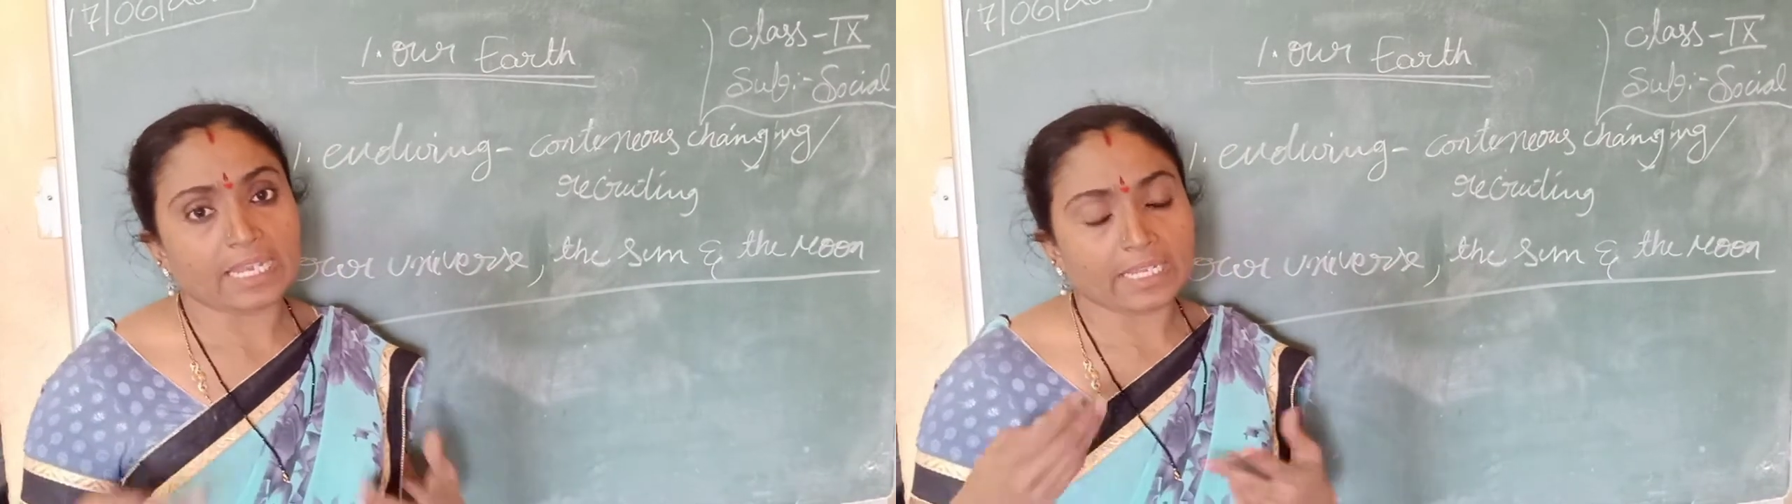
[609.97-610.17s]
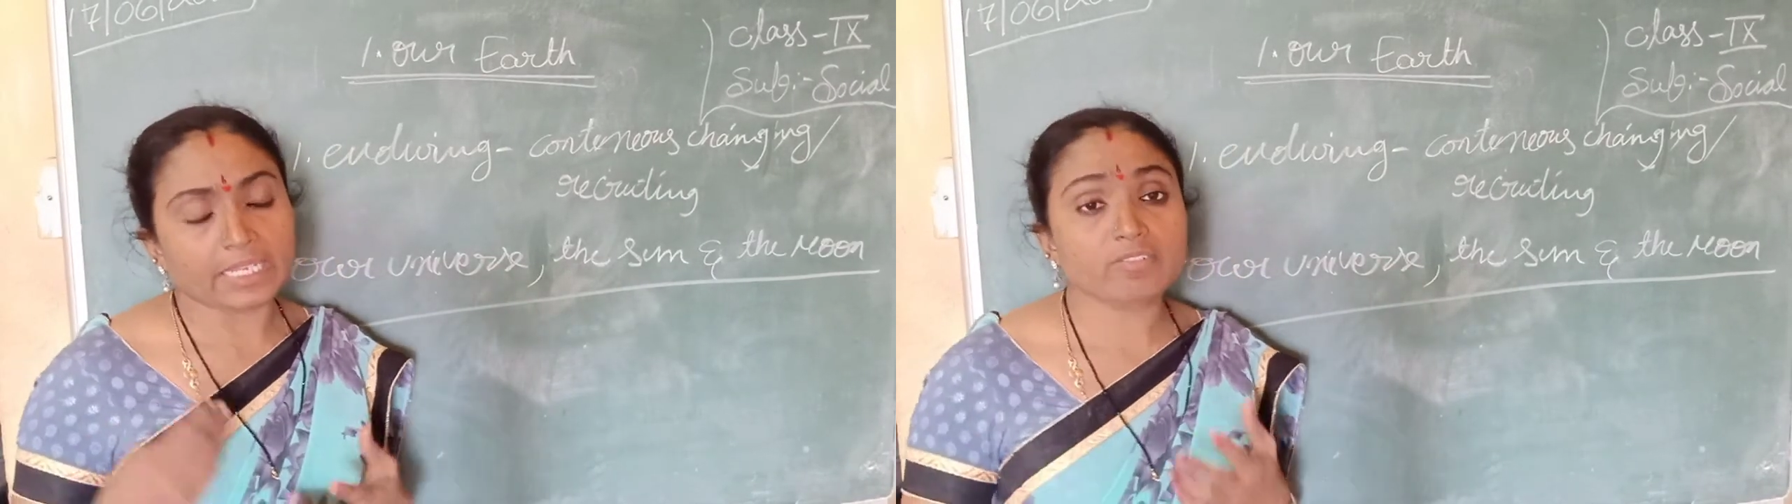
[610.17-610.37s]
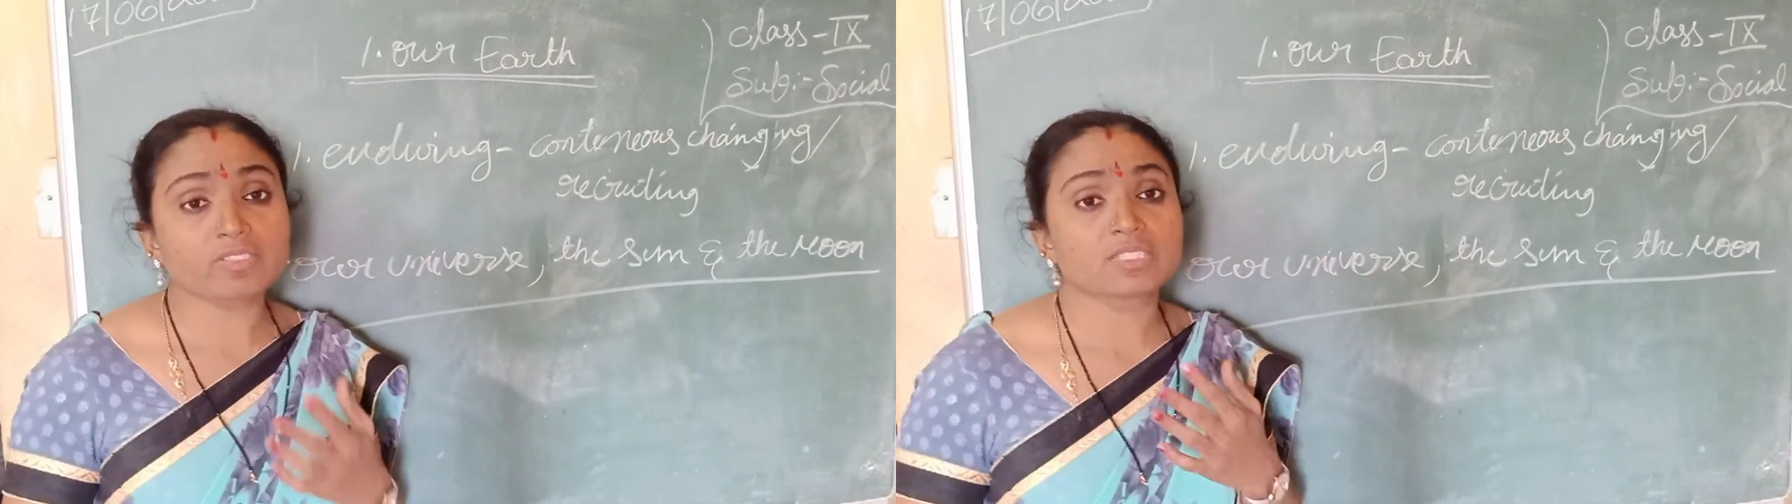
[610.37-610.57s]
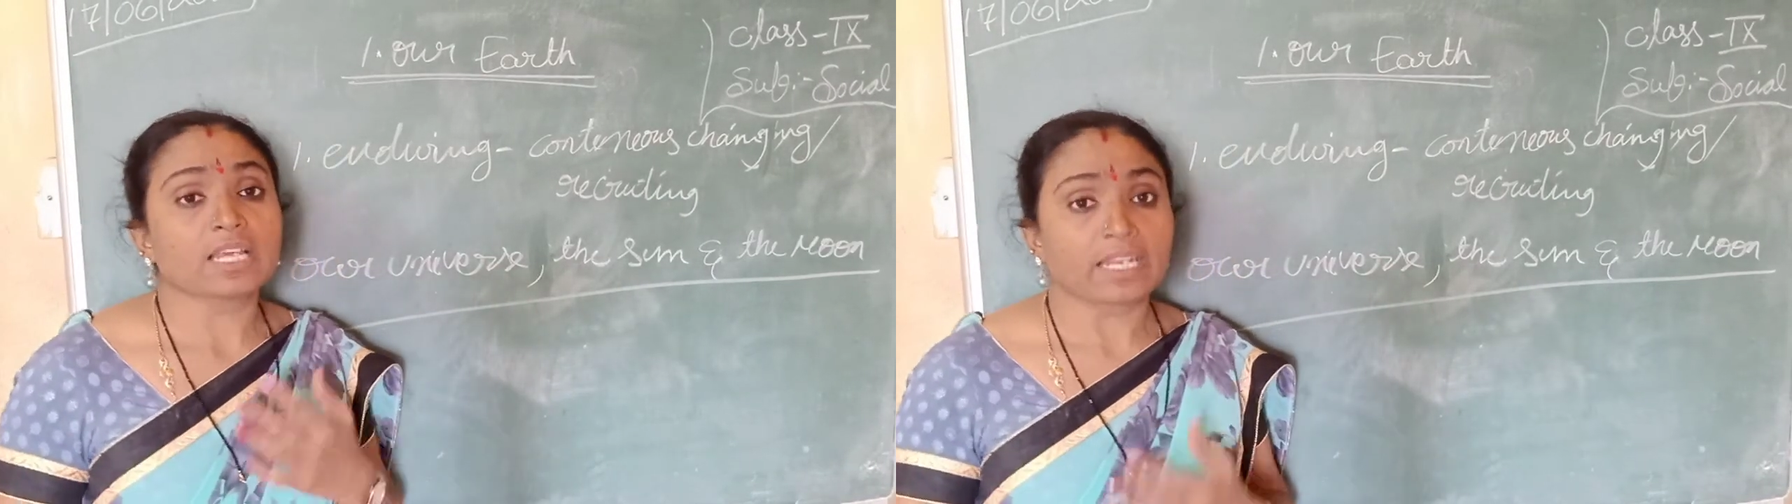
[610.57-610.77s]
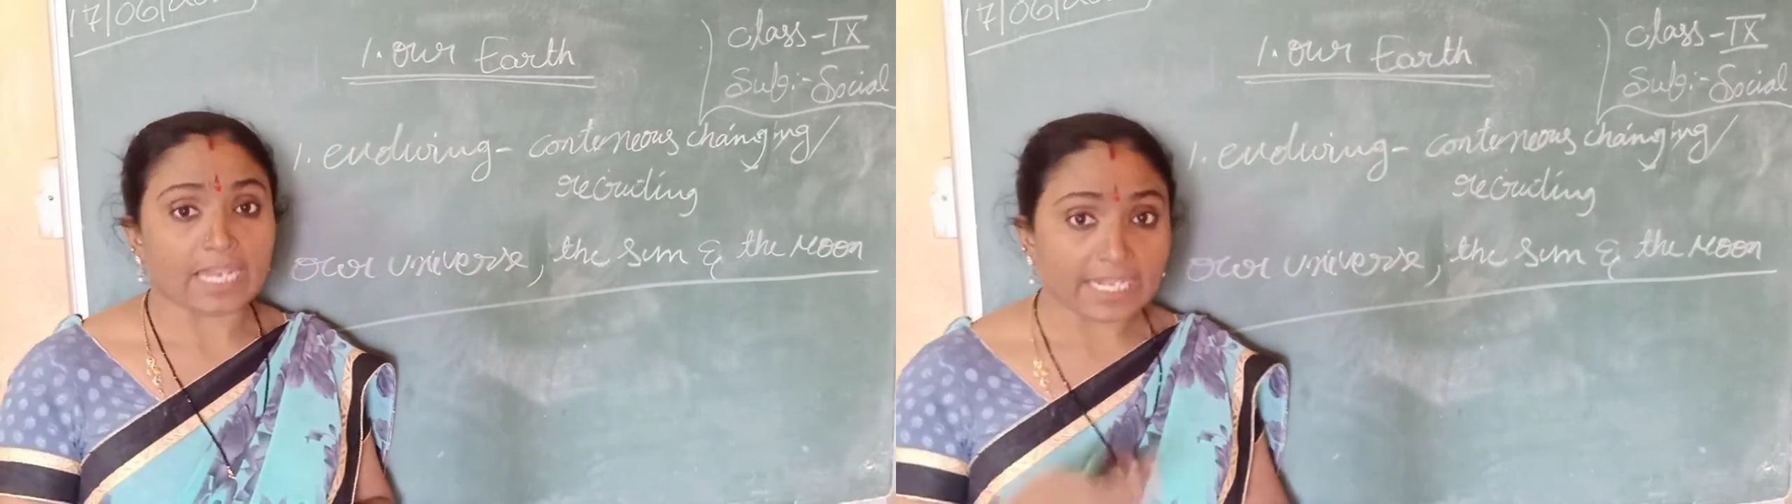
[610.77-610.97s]
gives
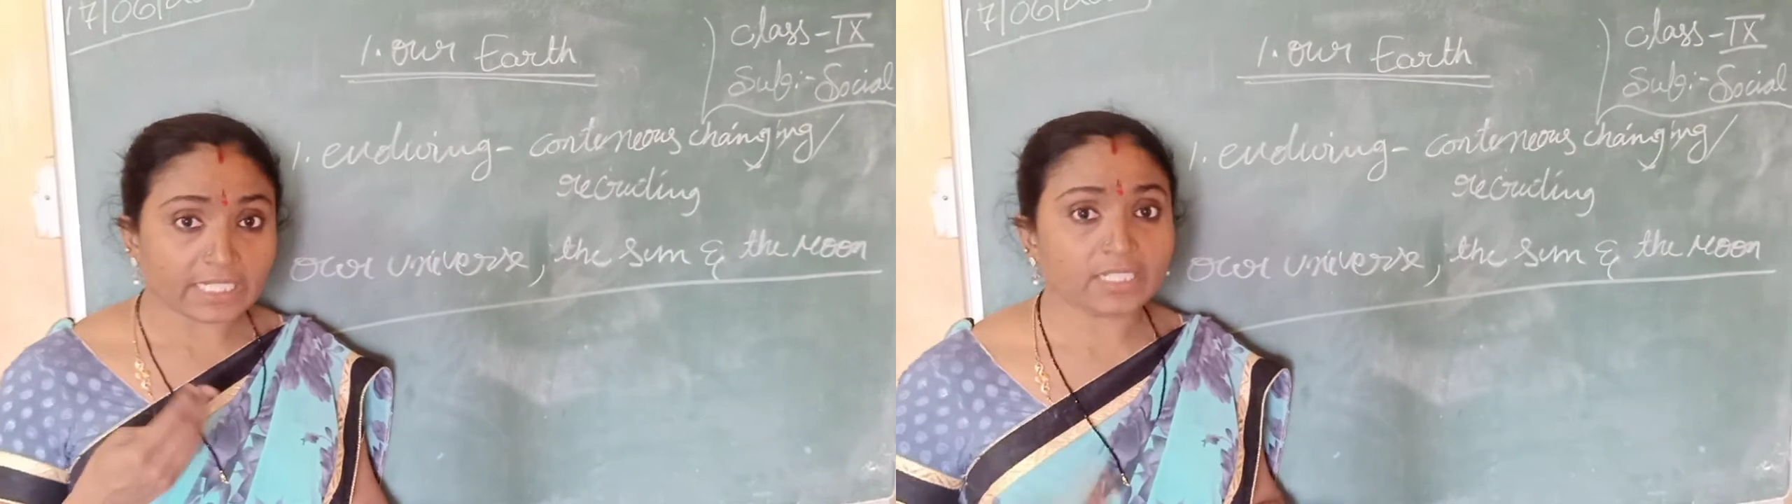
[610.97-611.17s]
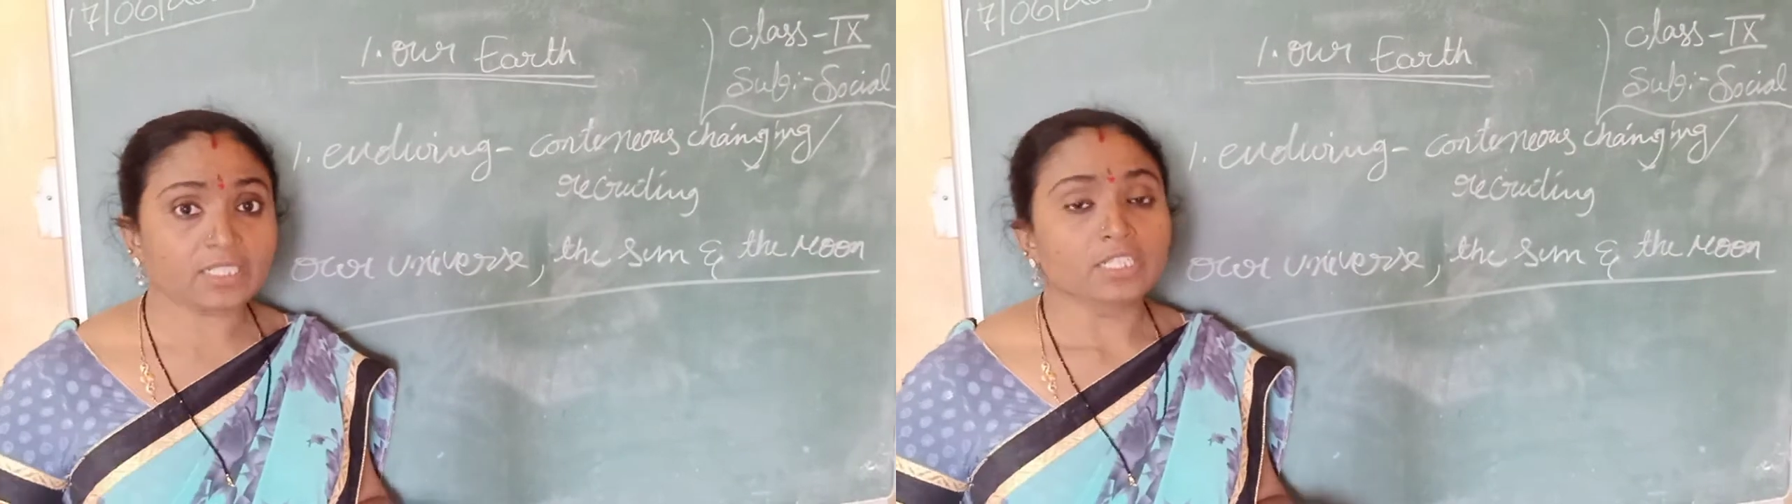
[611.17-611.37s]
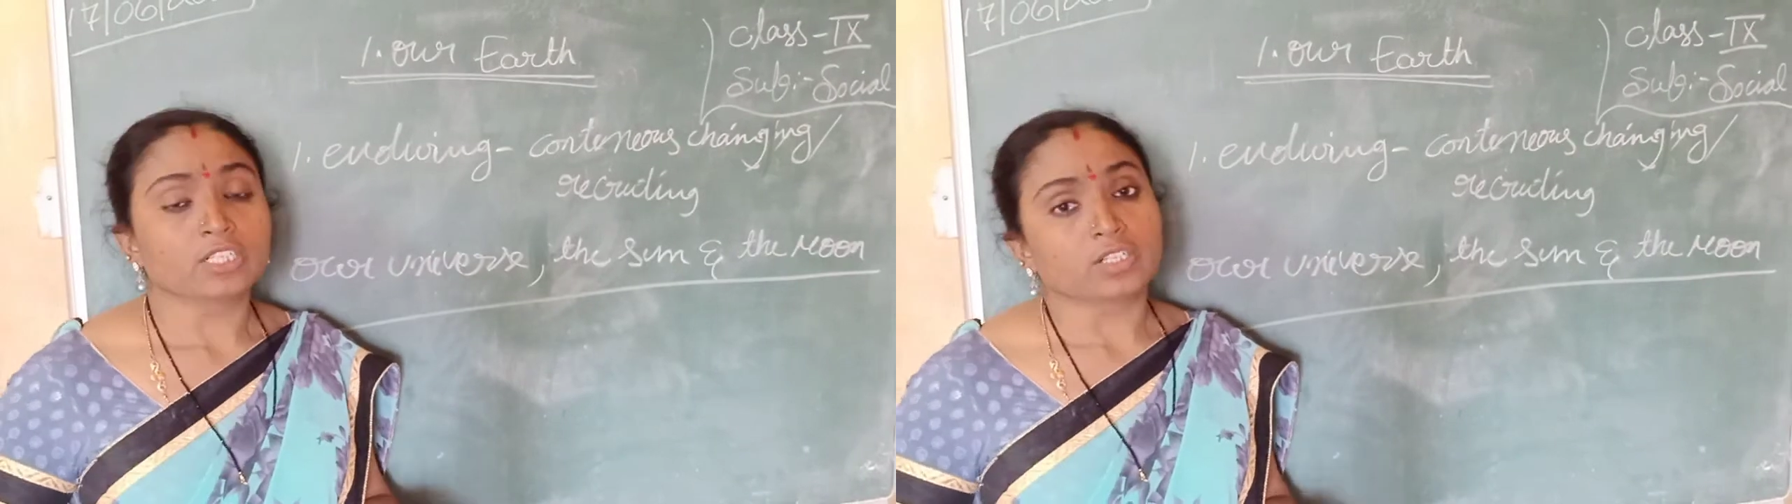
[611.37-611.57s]
lighting